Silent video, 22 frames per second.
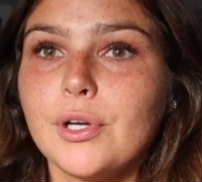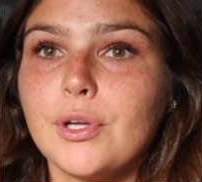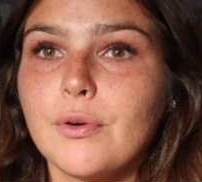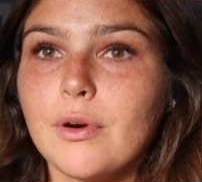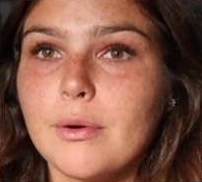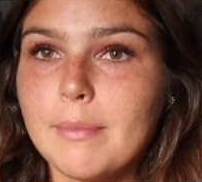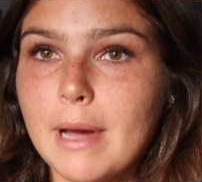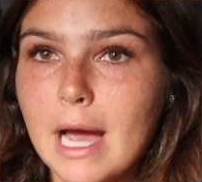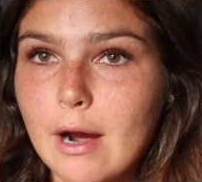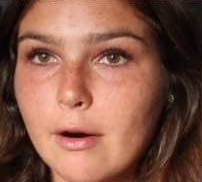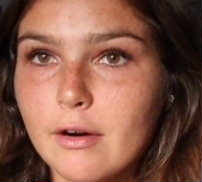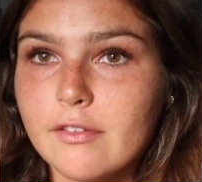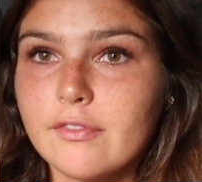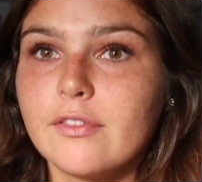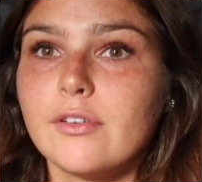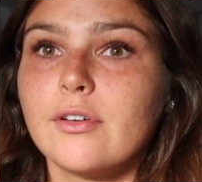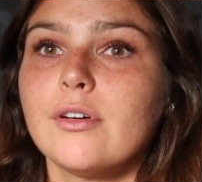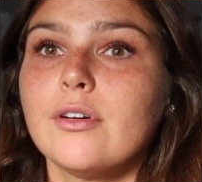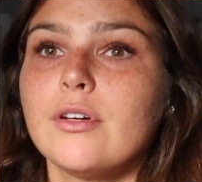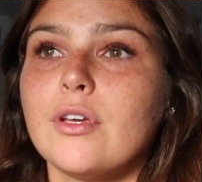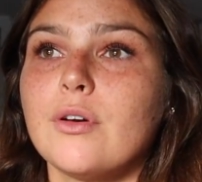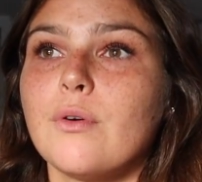You are
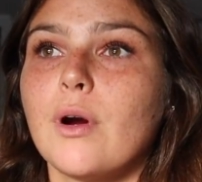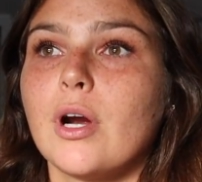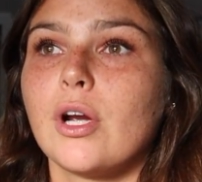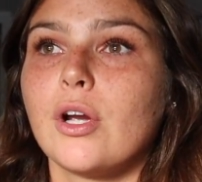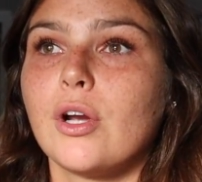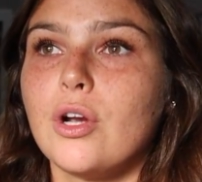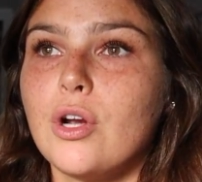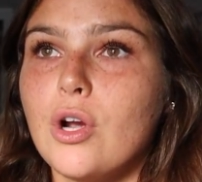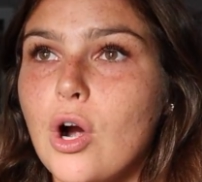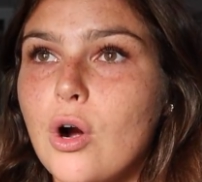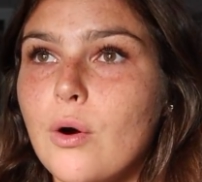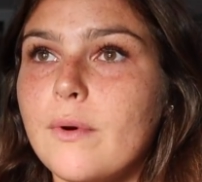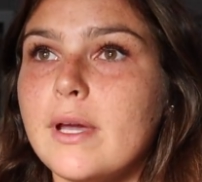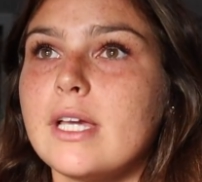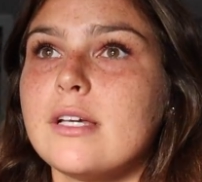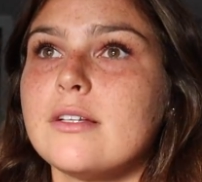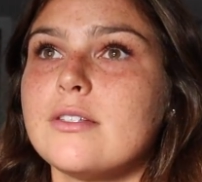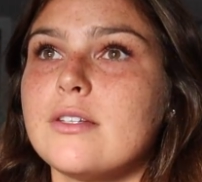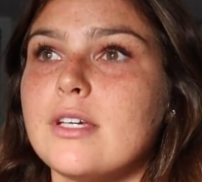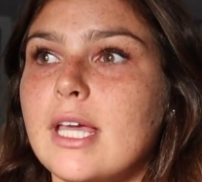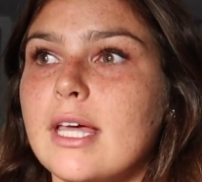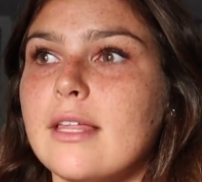powerful. You are
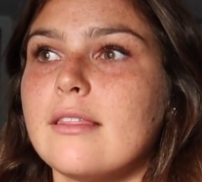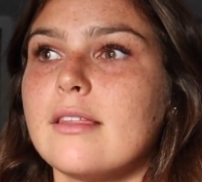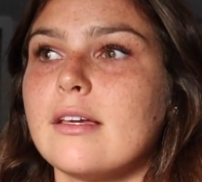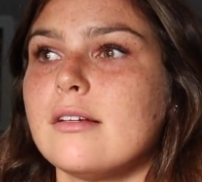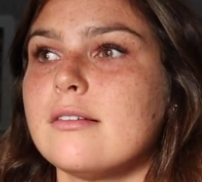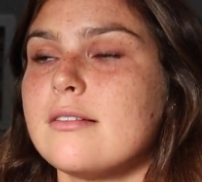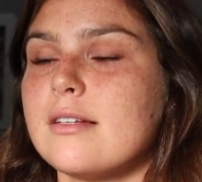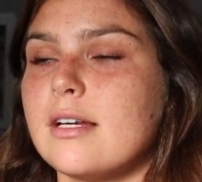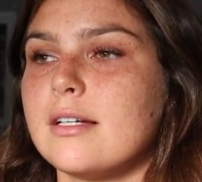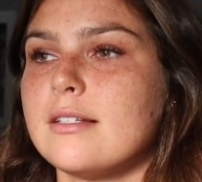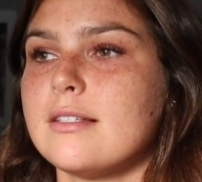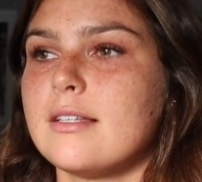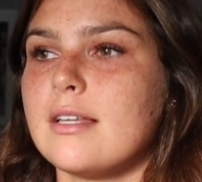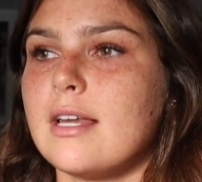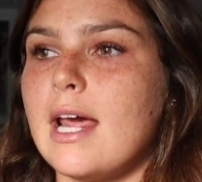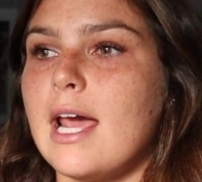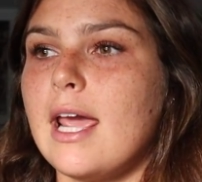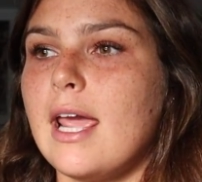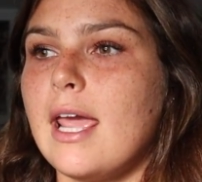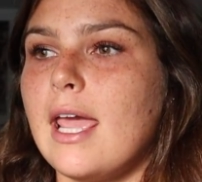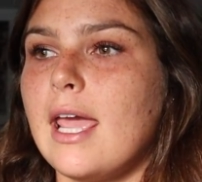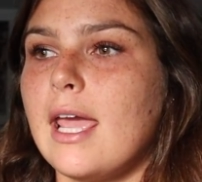going to get things done
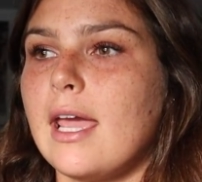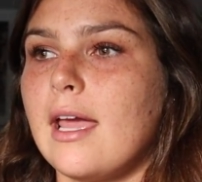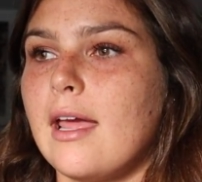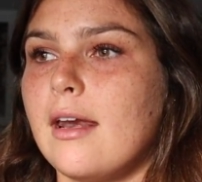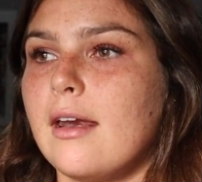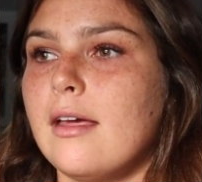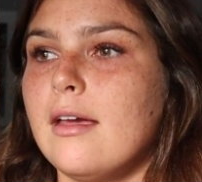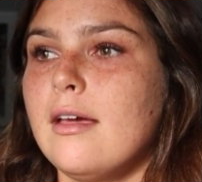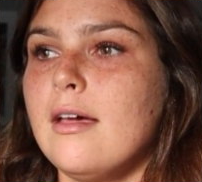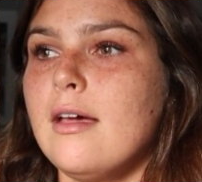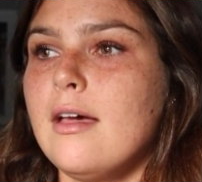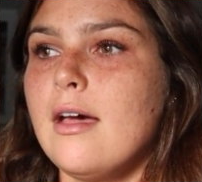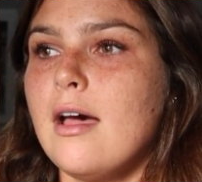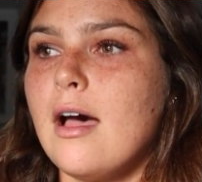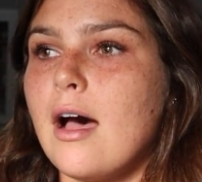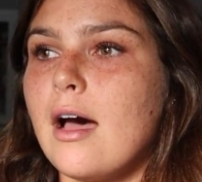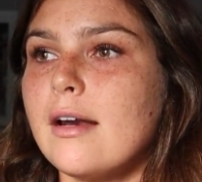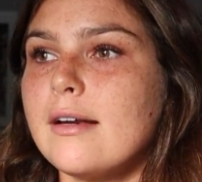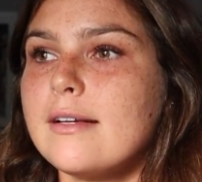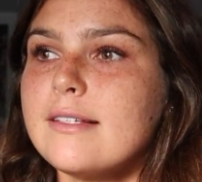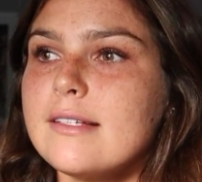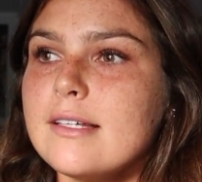today. And
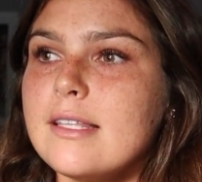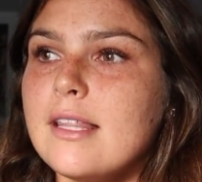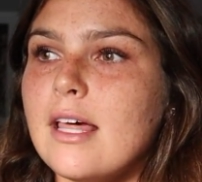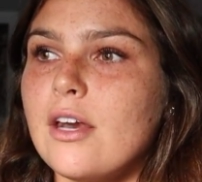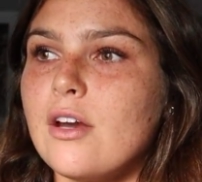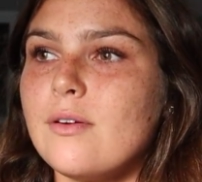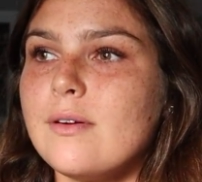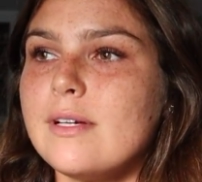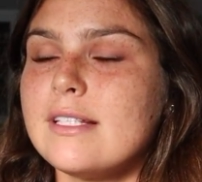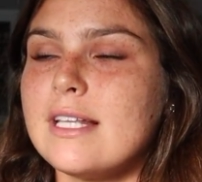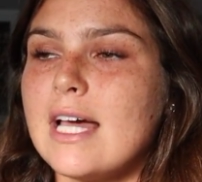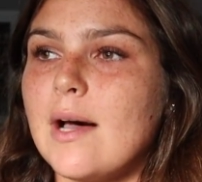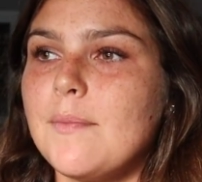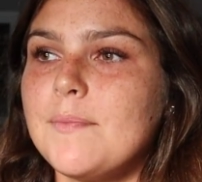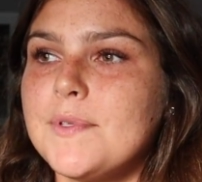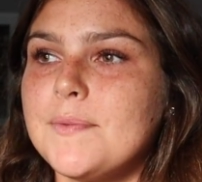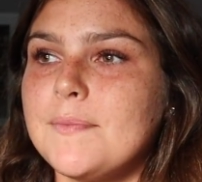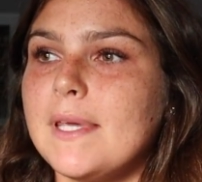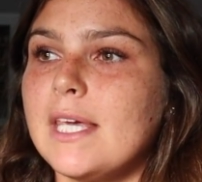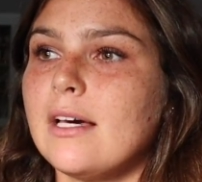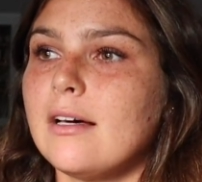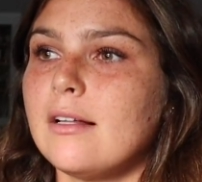honestly, that always
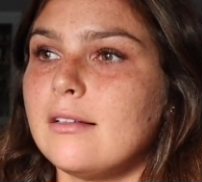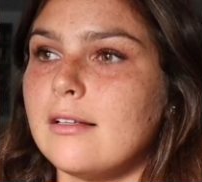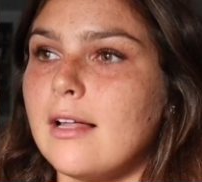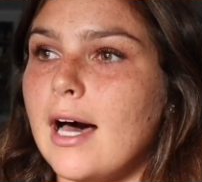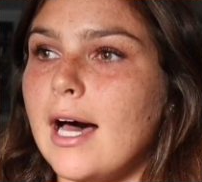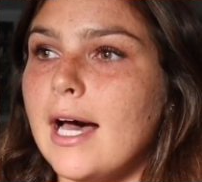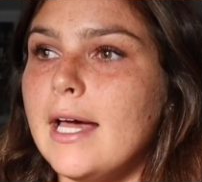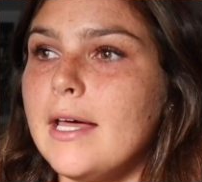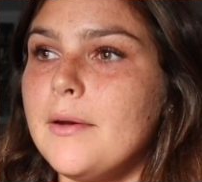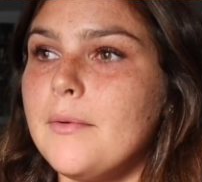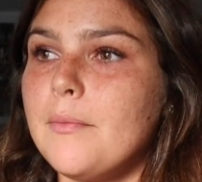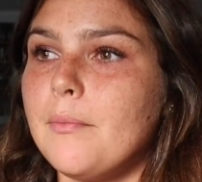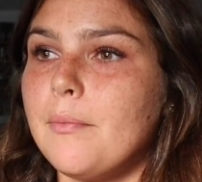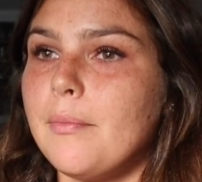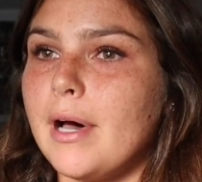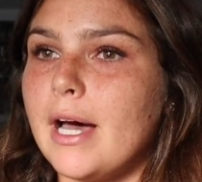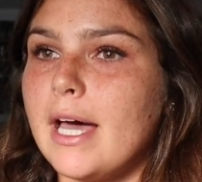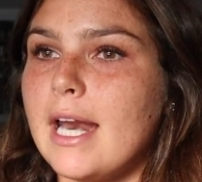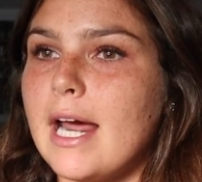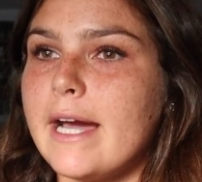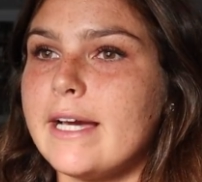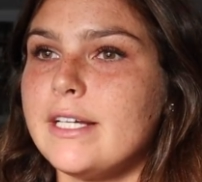helps me a lot.
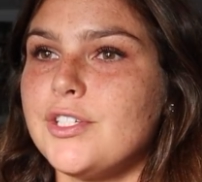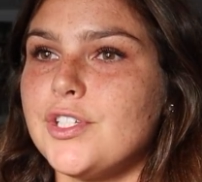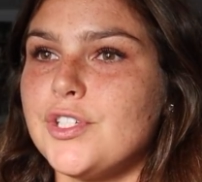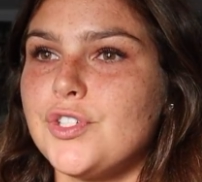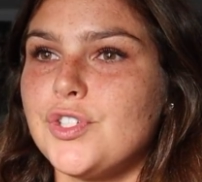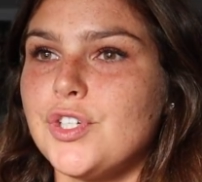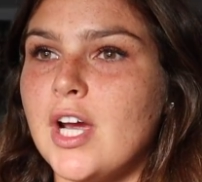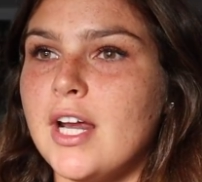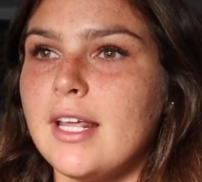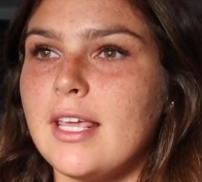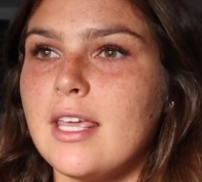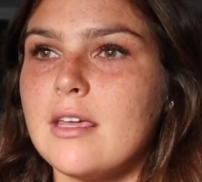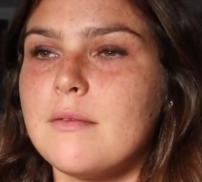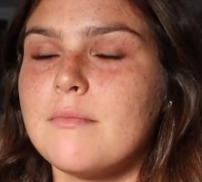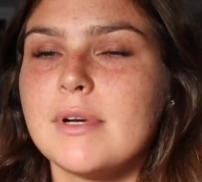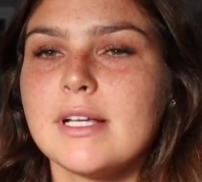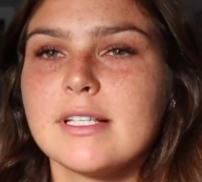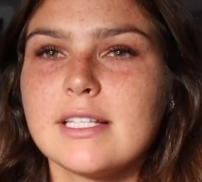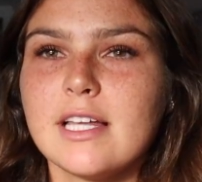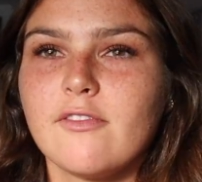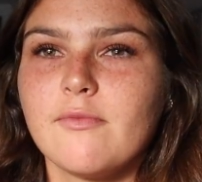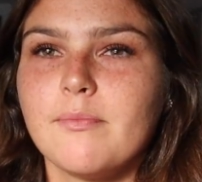But I just try to keep
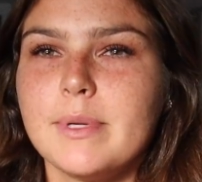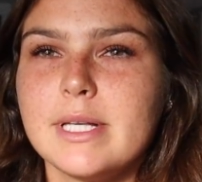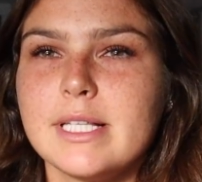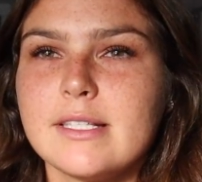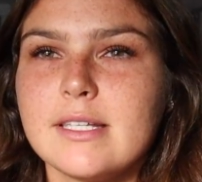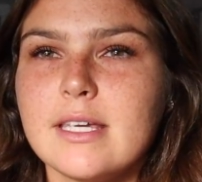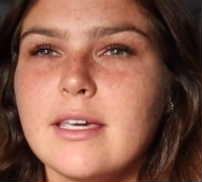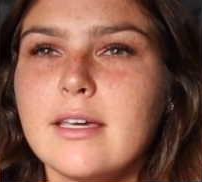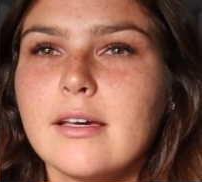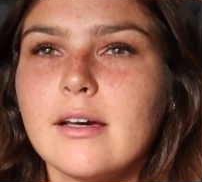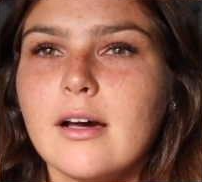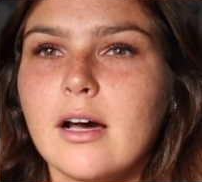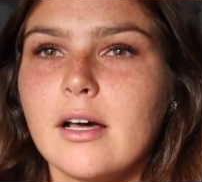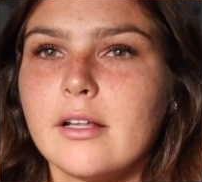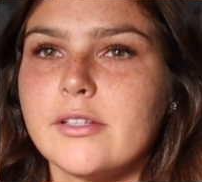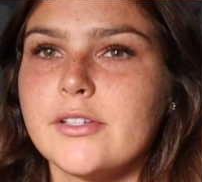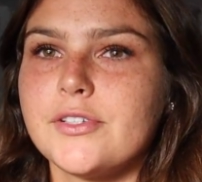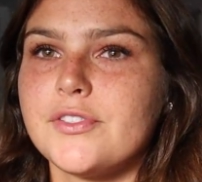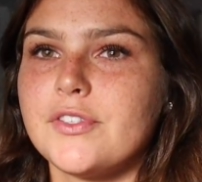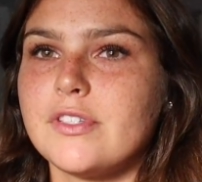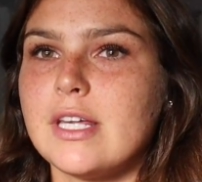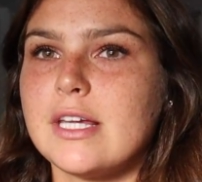myself busy on
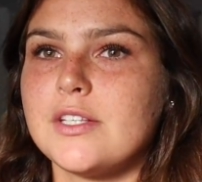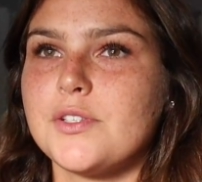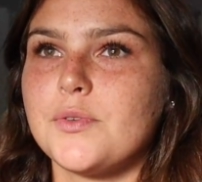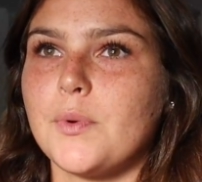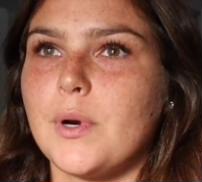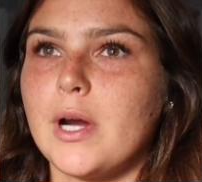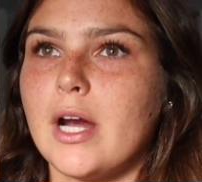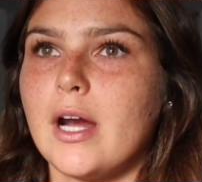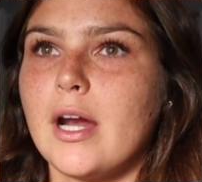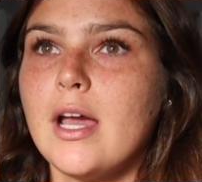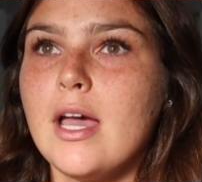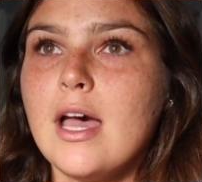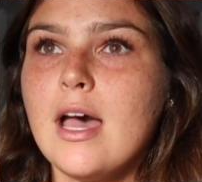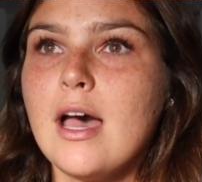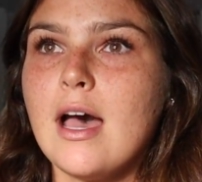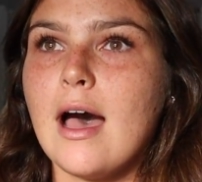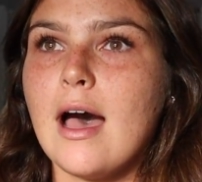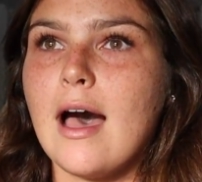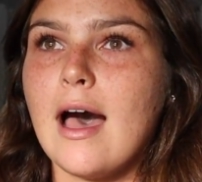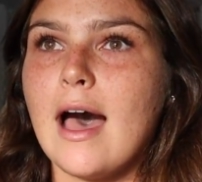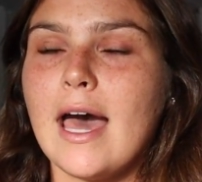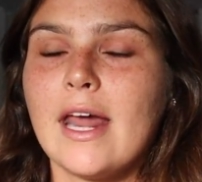those days where
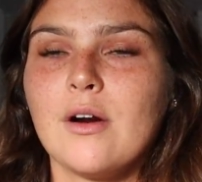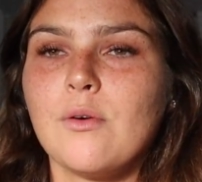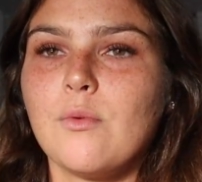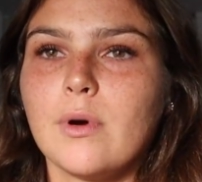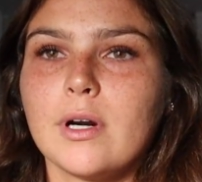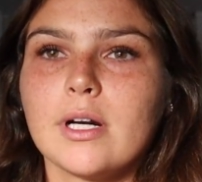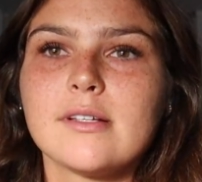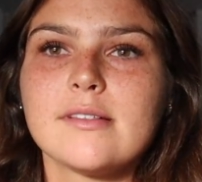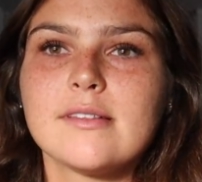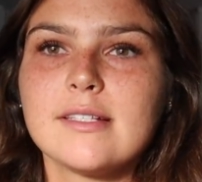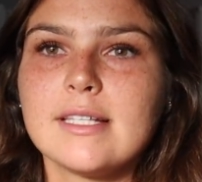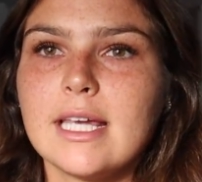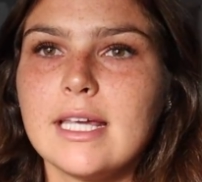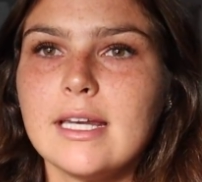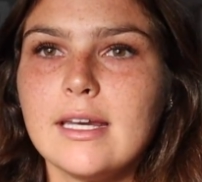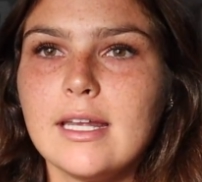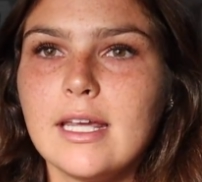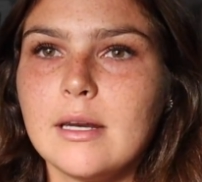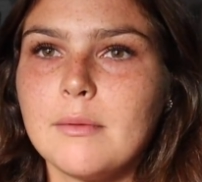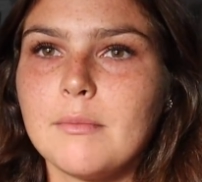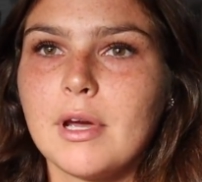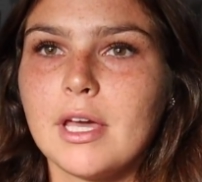I don't want to
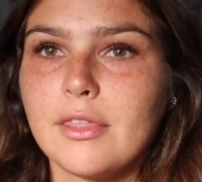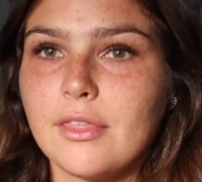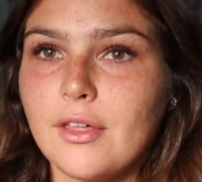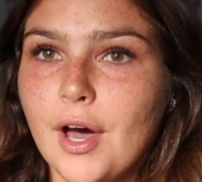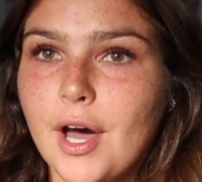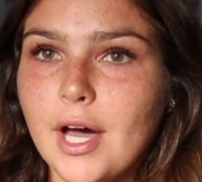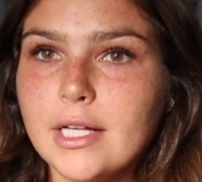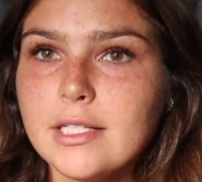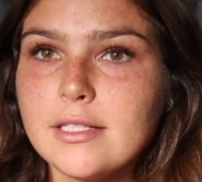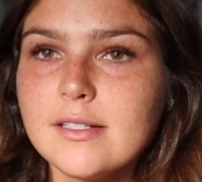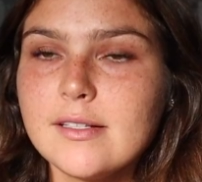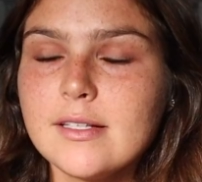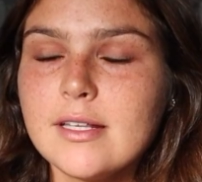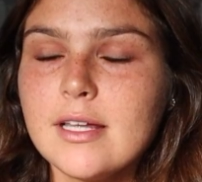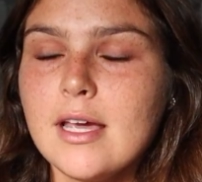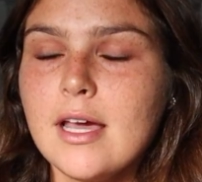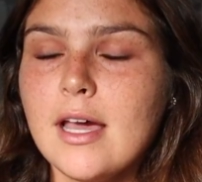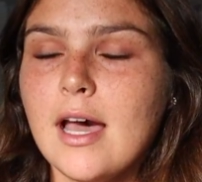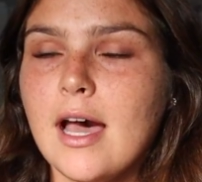sit in my thoughts.